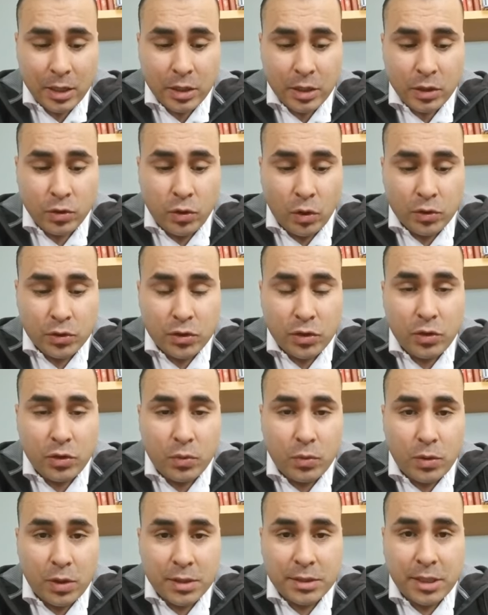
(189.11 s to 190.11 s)
Those are the
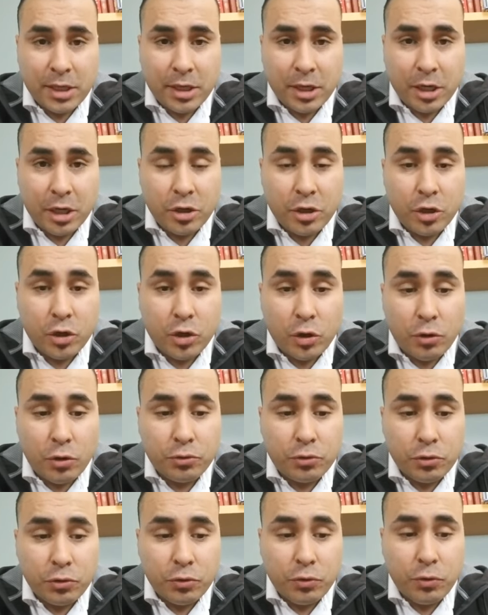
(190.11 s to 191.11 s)
ones that are going to go
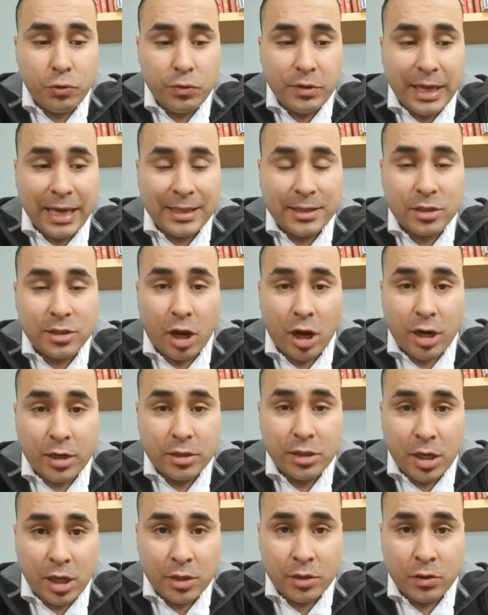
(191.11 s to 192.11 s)
through that dark
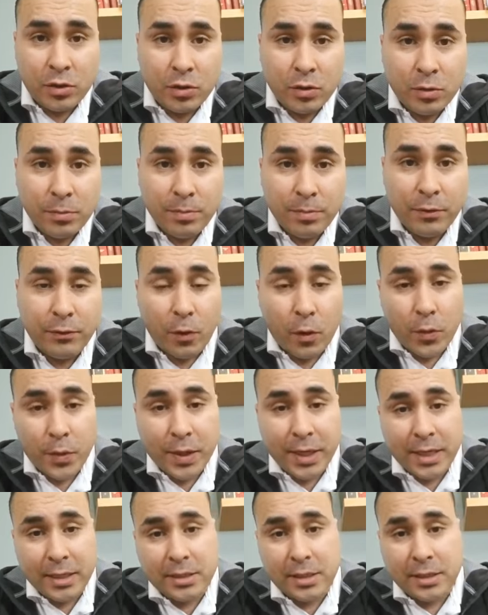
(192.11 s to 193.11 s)
tunnel before we
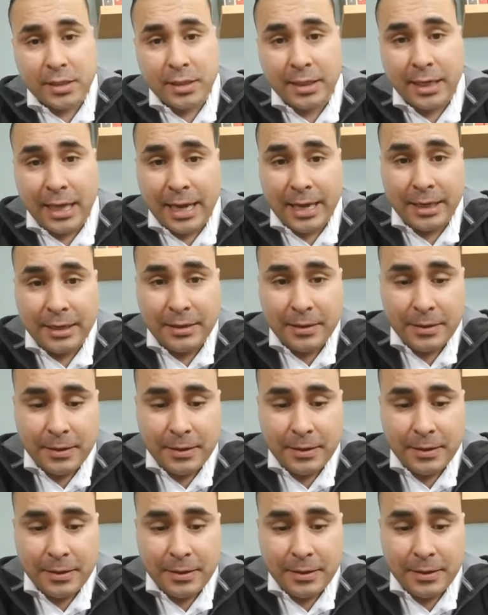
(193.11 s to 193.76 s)
get to the light.